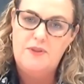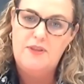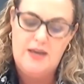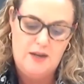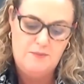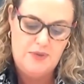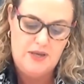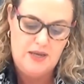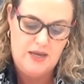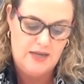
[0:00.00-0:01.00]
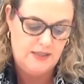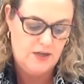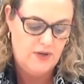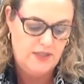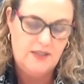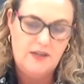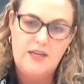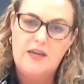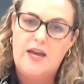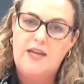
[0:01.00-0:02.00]
the LNP has increasingly
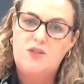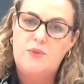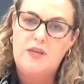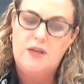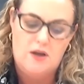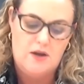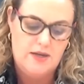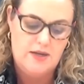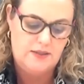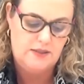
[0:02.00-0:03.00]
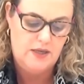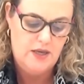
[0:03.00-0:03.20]
engaged with the Alliance